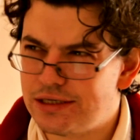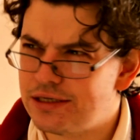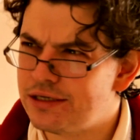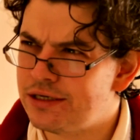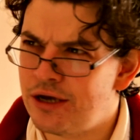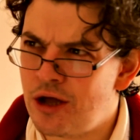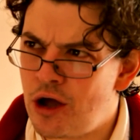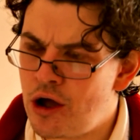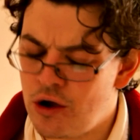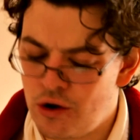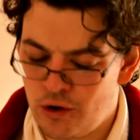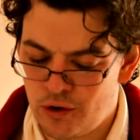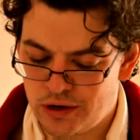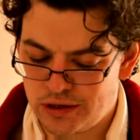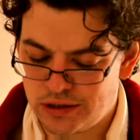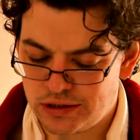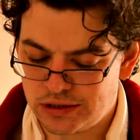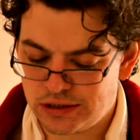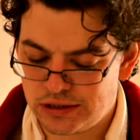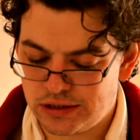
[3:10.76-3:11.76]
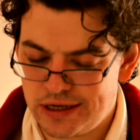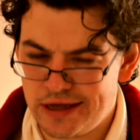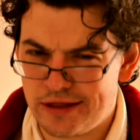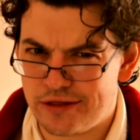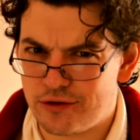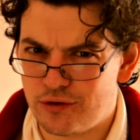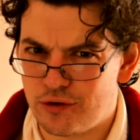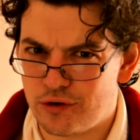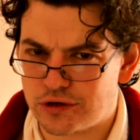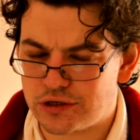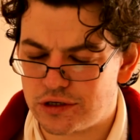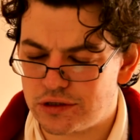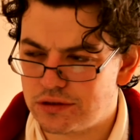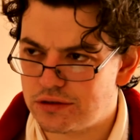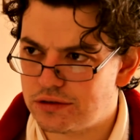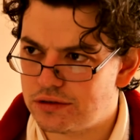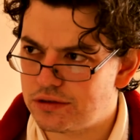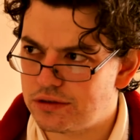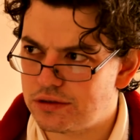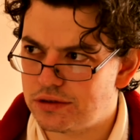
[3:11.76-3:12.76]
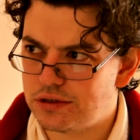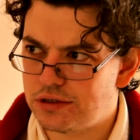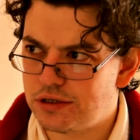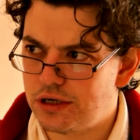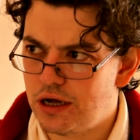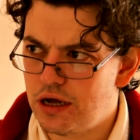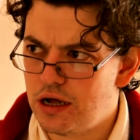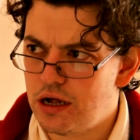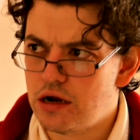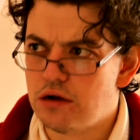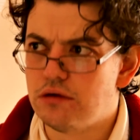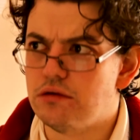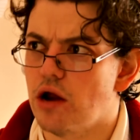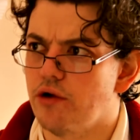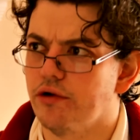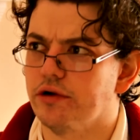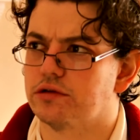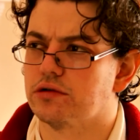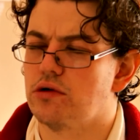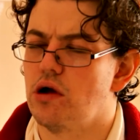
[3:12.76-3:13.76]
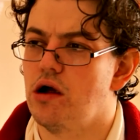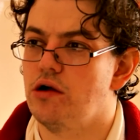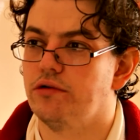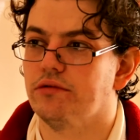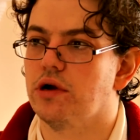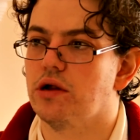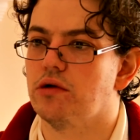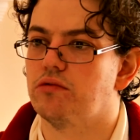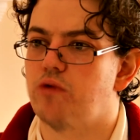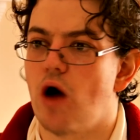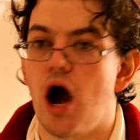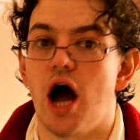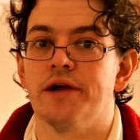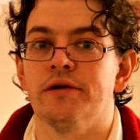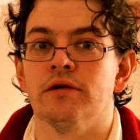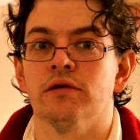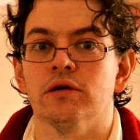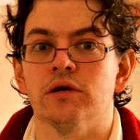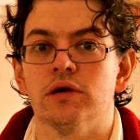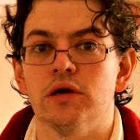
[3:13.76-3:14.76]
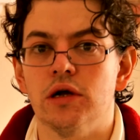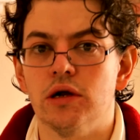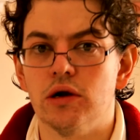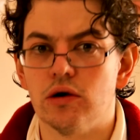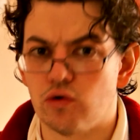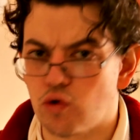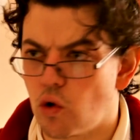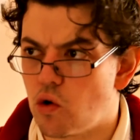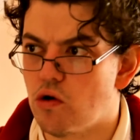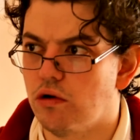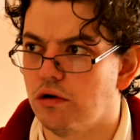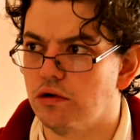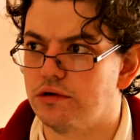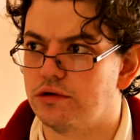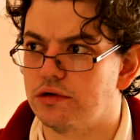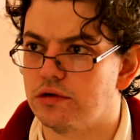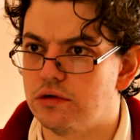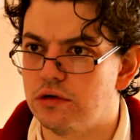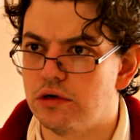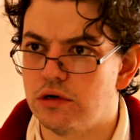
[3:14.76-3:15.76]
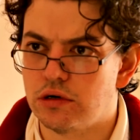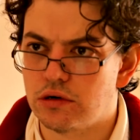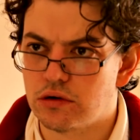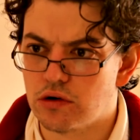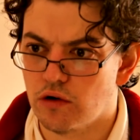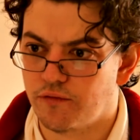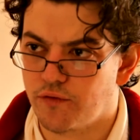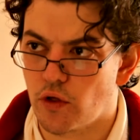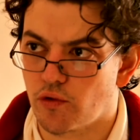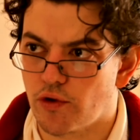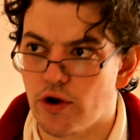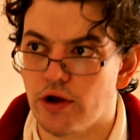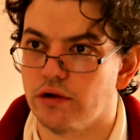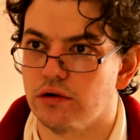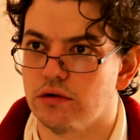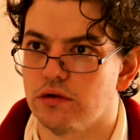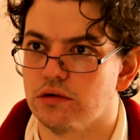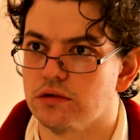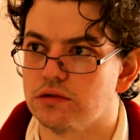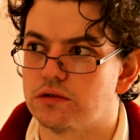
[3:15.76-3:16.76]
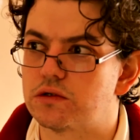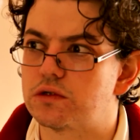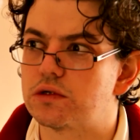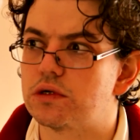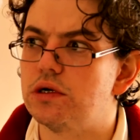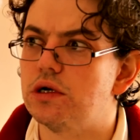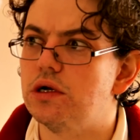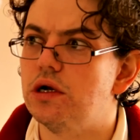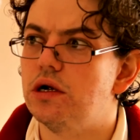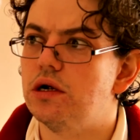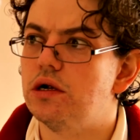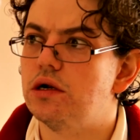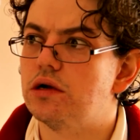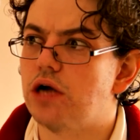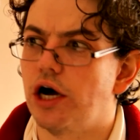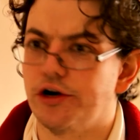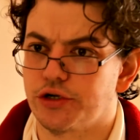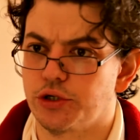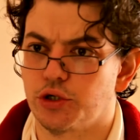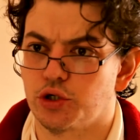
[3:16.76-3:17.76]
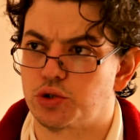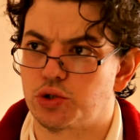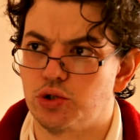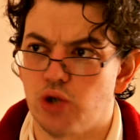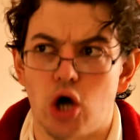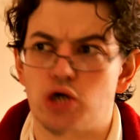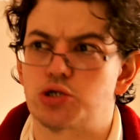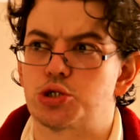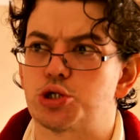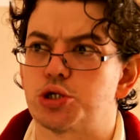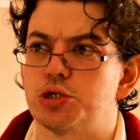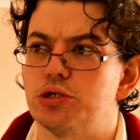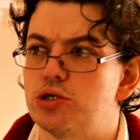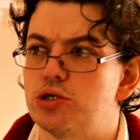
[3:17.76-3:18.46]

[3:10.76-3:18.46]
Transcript: No, he thought. There is only one Lord of the Rings, and it is not